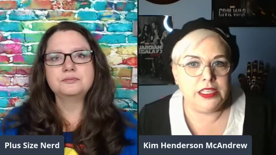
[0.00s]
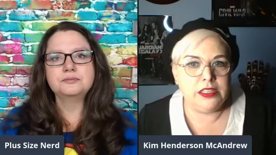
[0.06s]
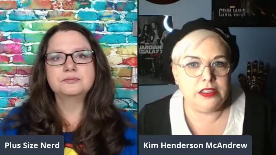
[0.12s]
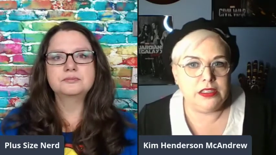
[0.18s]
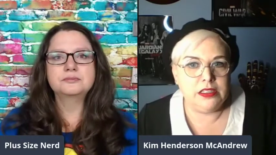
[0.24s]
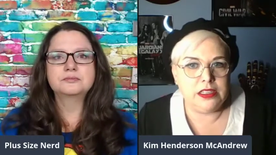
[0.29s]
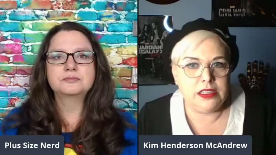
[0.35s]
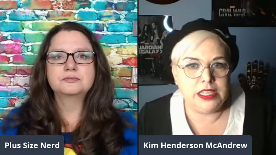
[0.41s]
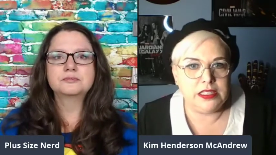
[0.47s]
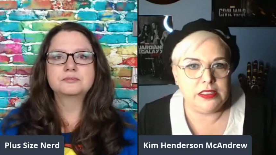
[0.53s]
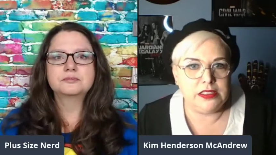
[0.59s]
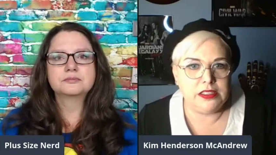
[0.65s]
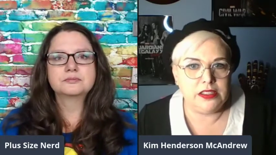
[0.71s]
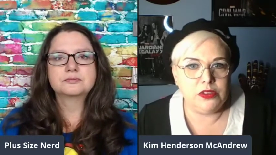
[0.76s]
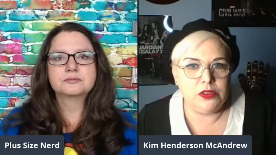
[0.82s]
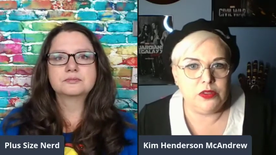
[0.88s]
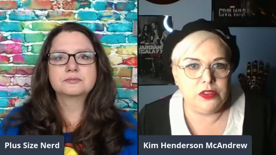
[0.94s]
Speaker 1: good looking
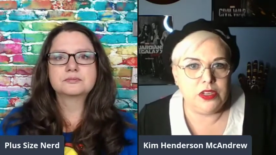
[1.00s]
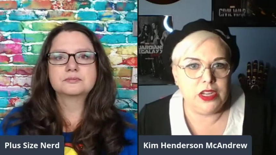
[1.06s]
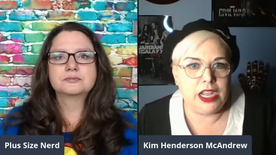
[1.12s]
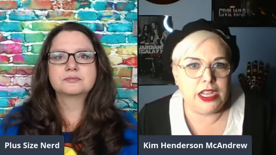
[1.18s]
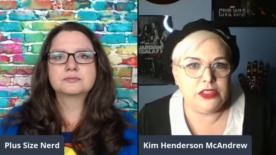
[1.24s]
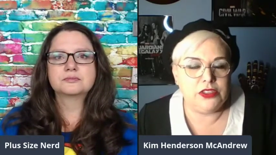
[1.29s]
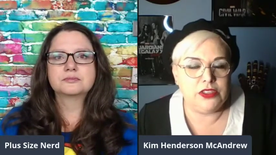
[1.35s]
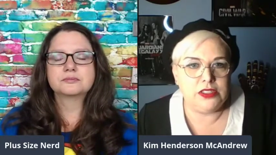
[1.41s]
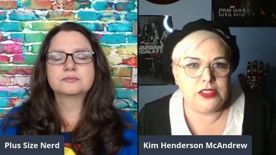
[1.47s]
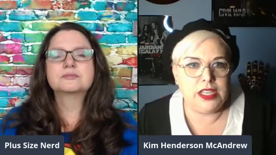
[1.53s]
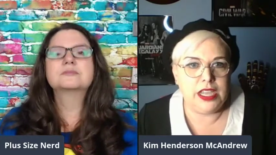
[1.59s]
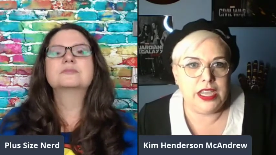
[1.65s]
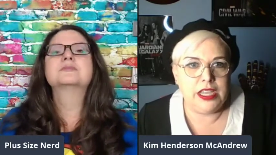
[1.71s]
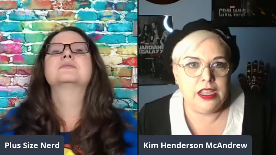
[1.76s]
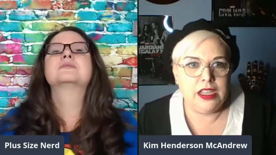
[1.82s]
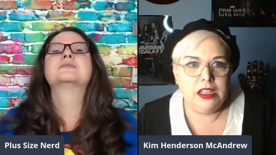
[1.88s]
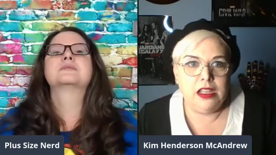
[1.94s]
suit, I just
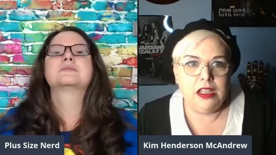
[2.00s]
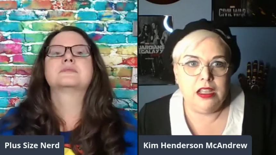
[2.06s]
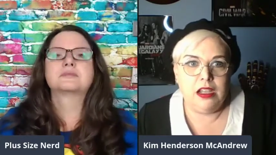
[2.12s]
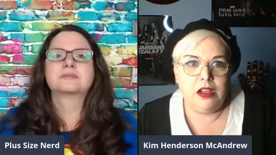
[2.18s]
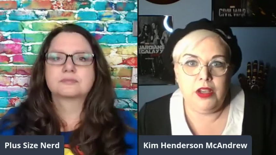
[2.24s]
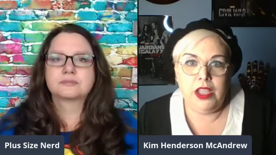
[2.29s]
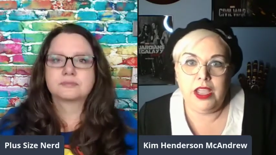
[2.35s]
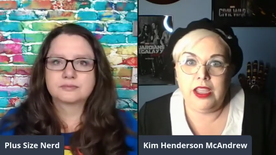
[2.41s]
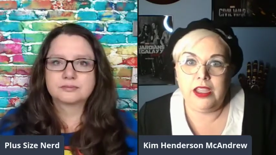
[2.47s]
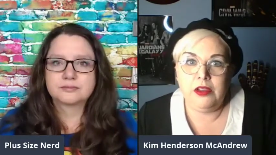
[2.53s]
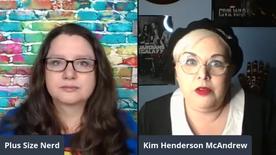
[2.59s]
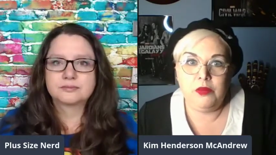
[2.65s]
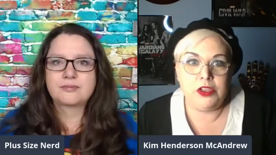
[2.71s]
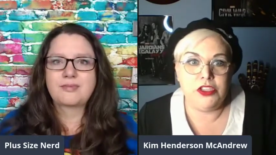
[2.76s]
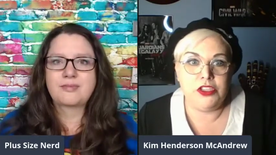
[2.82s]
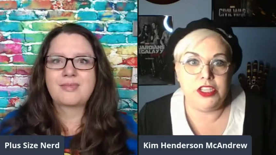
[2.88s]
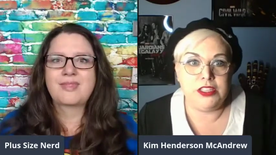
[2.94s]
say, "Okay,
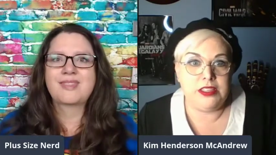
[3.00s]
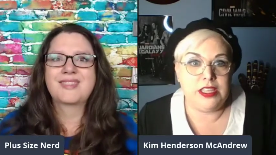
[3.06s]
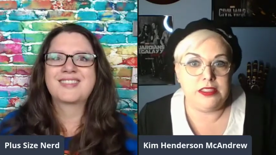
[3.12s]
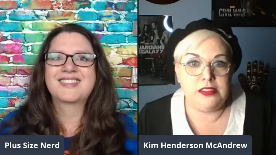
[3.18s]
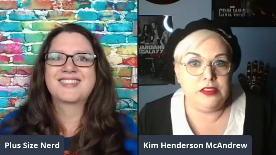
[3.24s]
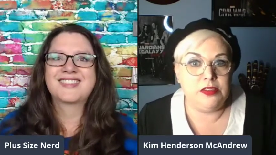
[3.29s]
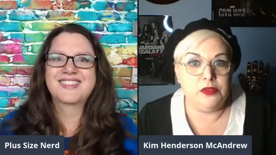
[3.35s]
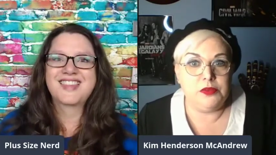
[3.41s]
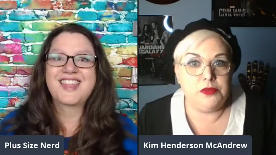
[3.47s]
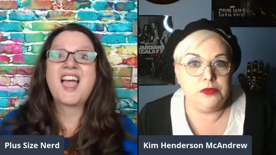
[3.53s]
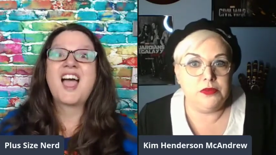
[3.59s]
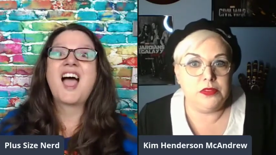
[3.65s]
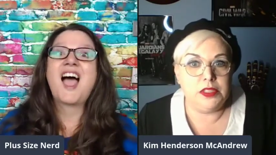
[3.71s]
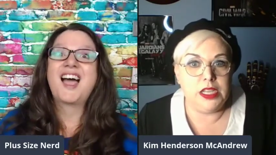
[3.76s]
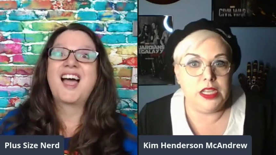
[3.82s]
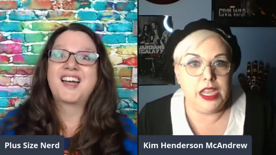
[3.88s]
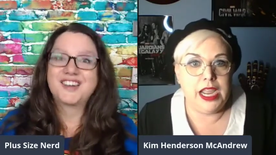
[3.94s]
where'd you get that suit?"
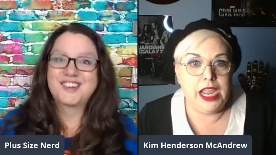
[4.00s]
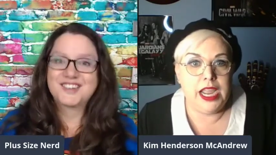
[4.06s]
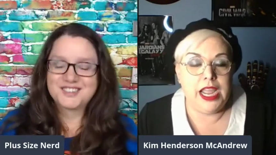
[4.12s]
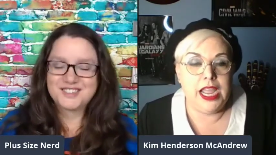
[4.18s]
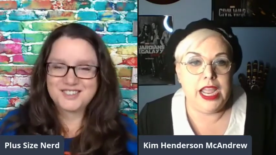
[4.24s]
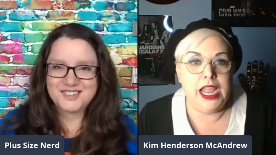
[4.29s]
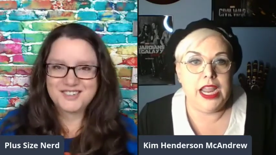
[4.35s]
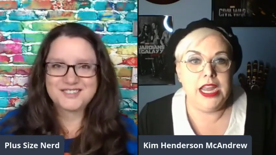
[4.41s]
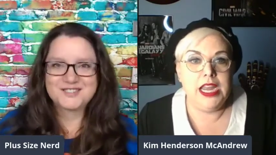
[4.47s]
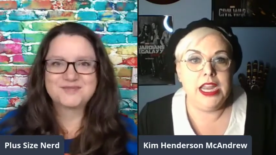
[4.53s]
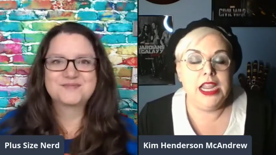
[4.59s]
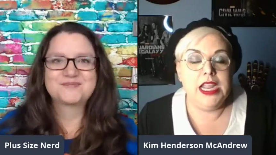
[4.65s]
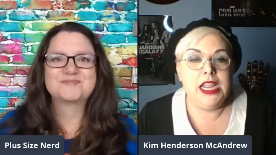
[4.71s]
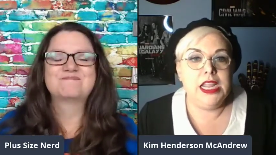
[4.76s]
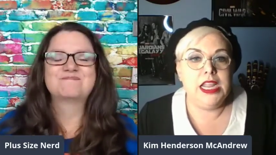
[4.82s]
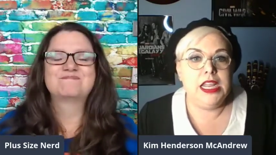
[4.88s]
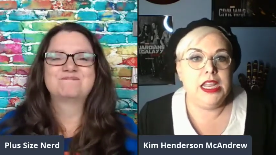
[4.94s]
And
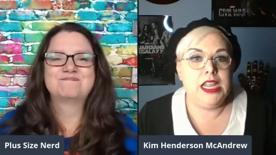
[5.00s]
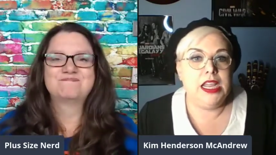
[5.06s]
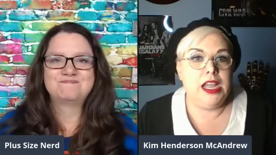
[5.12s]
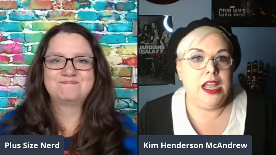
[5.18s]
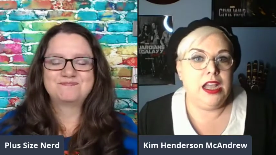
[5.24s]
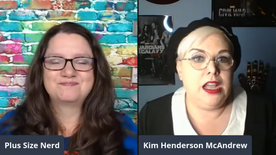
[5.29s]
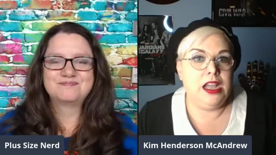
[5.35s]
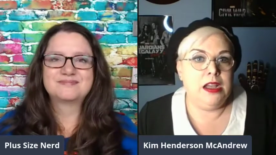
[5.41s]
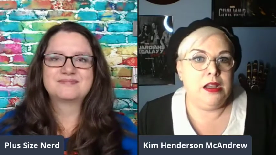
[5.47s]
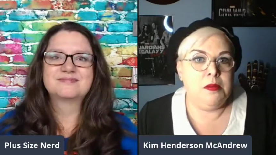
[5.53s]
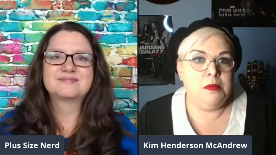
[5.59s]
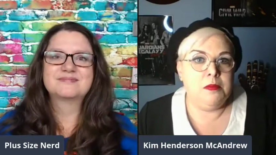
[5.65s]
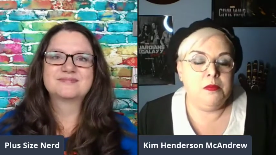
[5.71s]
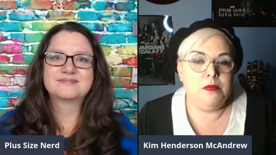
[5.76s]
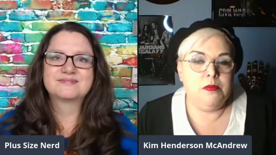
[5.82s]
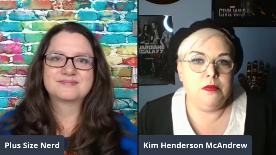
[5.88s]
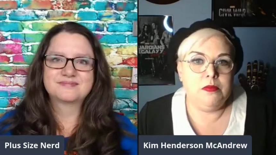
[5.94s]

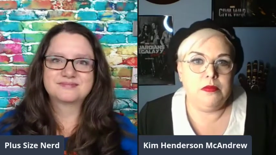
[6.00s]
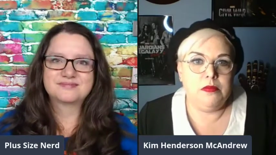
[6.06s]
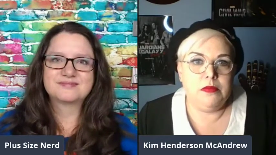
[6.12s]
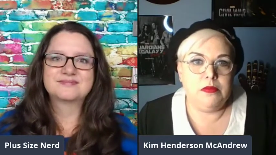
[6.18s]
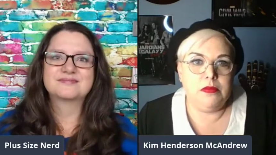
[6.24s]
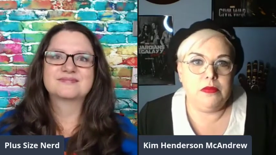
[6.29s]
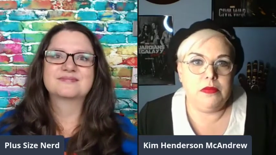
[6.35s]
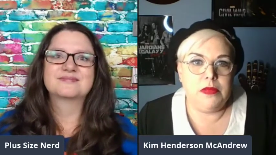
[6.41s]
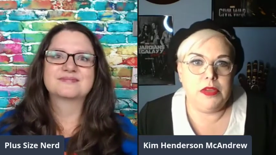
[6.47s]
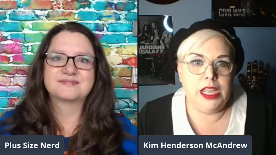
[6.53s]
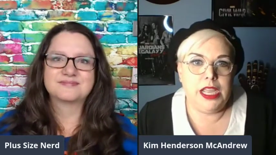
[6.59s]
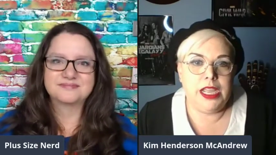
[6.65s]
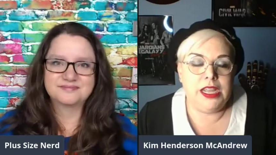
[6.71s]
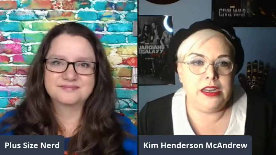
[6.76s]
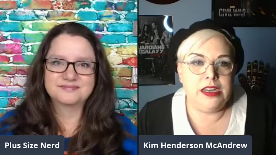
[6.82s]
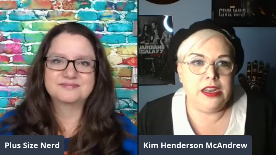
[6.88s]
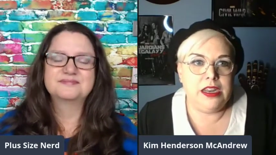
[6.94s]
um, mm-hmm.
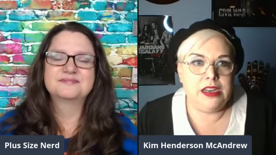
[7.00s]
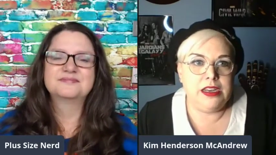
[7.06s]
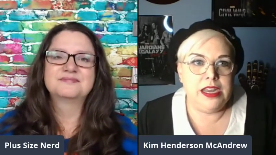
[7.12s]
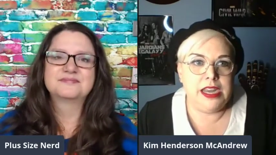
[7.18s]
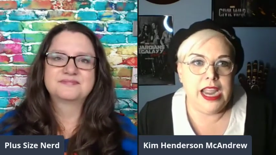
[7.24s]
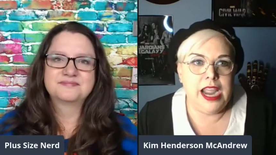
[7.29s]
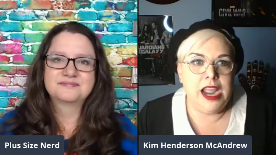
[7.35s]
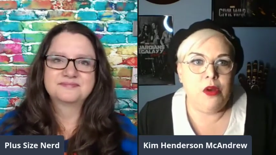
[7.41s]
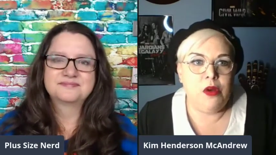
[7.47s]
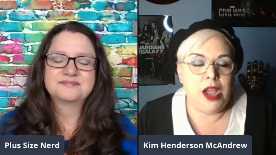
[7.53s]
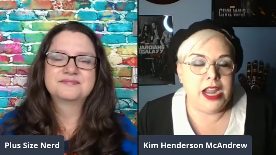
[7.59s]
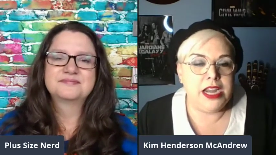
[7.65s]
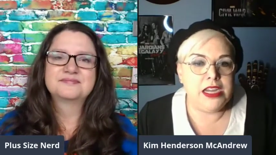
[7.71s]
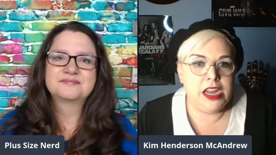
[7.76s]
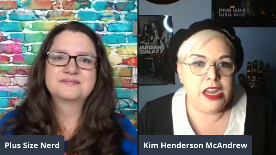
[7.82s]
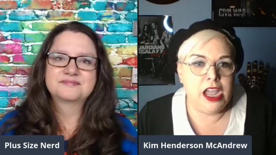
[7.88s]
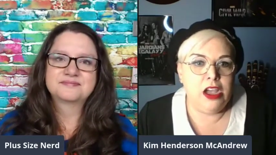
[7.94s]
and now I
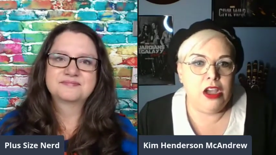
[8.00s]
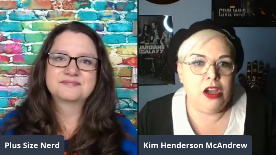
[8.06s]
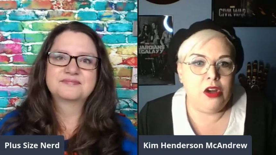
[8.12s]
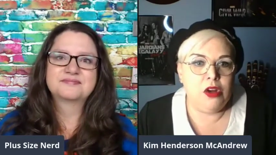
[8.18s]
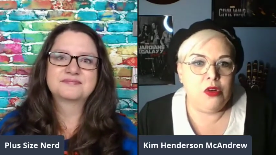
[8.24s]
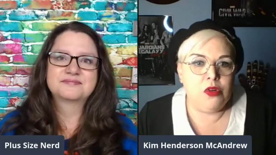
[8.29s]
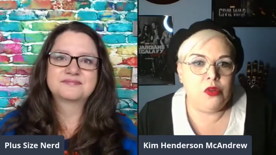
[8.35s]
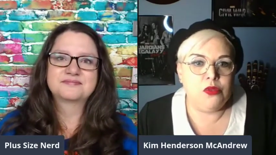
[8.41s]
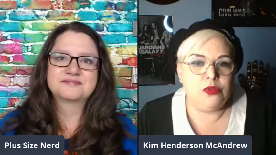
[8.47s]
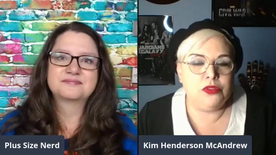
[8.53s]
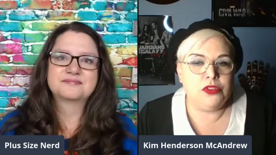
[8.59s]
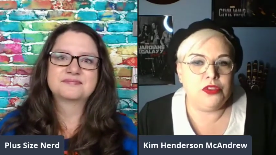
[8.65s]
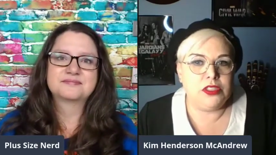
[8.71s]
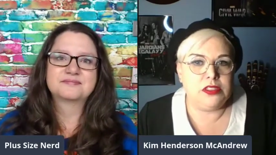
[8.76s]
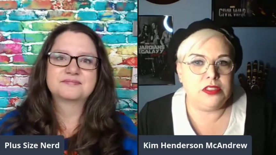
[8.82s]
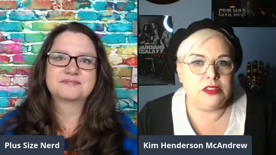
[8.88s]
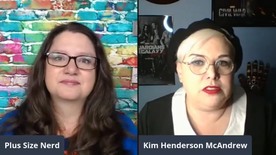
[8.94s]
know
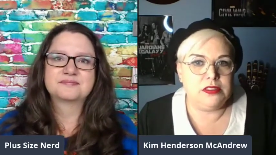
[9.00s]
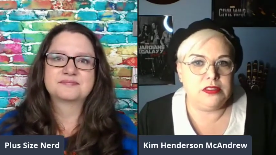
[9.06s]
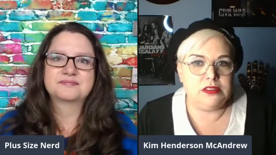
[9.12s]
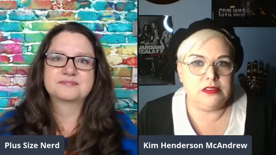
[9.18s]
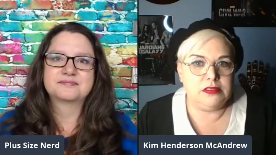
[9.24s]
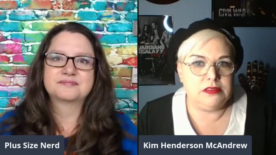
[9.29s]
just